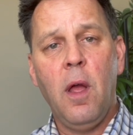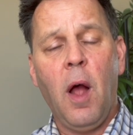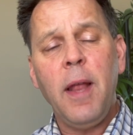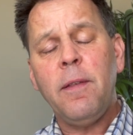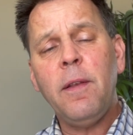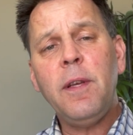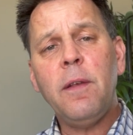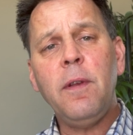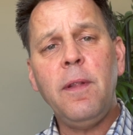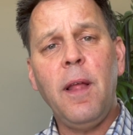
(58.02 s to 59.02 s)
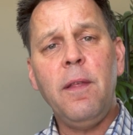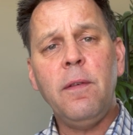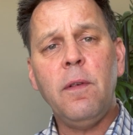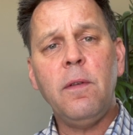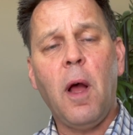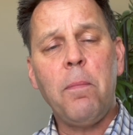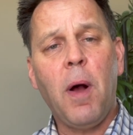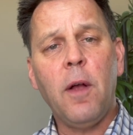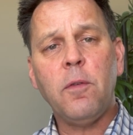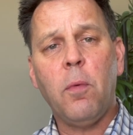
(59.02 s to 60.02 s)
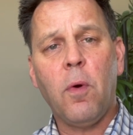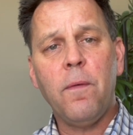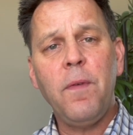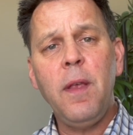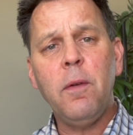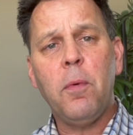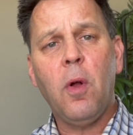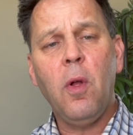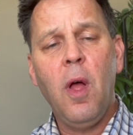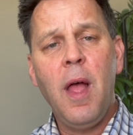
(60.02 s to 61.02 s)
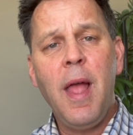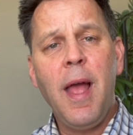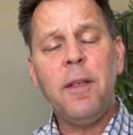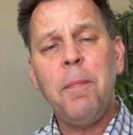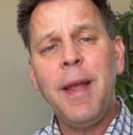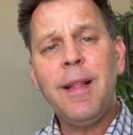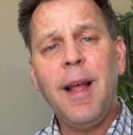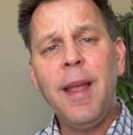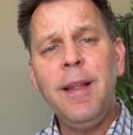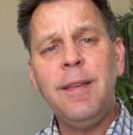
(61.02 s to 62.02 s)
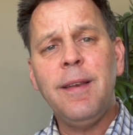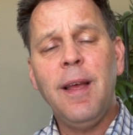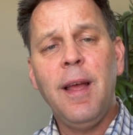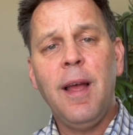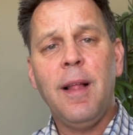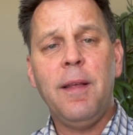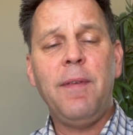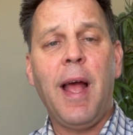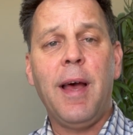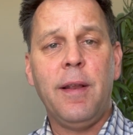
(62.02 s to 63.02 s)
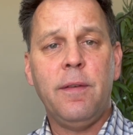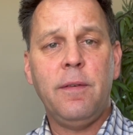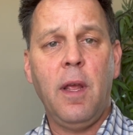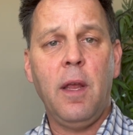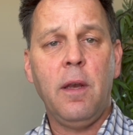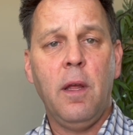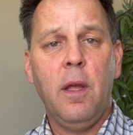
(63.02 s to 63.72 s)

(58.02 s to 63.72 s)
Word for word: I suggested that this is not possible or feasible as my clients lived out of state.